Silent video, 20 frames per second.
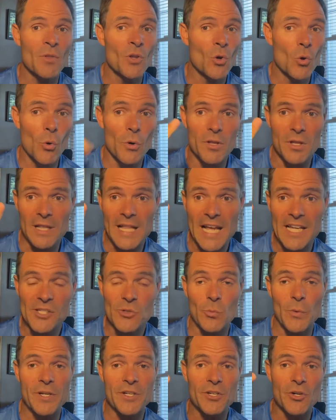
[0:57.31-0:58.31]
or the last
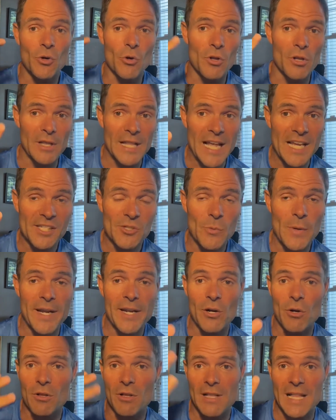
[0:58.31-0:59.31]
winter or the last wedding
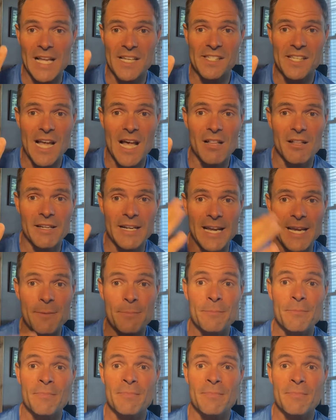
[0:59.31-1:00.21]
or the last holiday